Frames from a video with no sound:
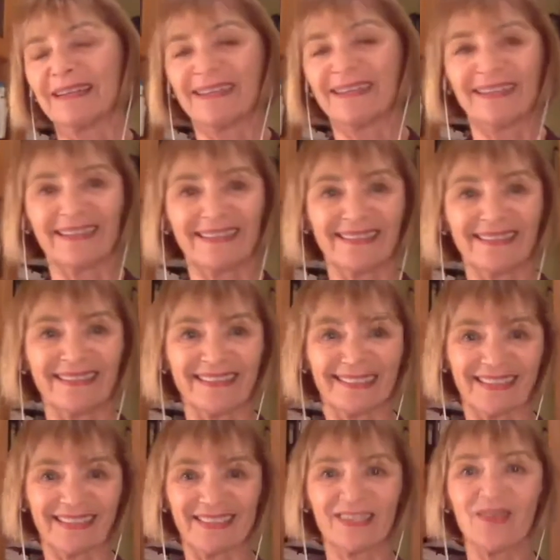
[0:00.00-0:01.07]
Yeah.
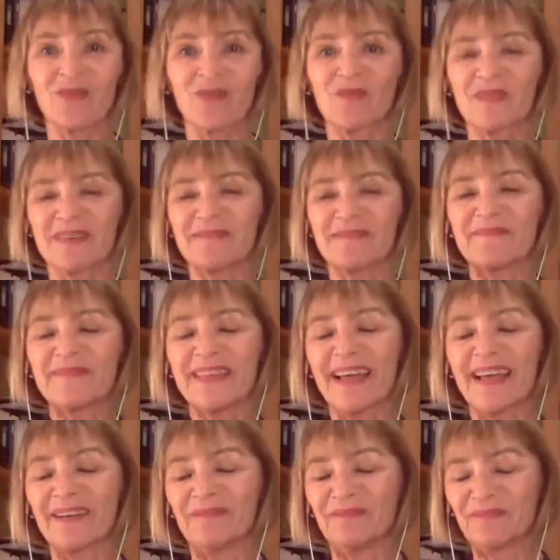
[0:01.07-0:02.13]
So um, yeah.
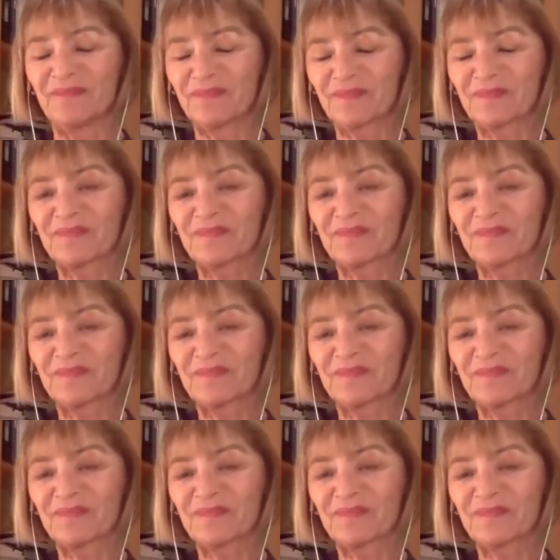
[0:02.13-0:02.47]
No, that's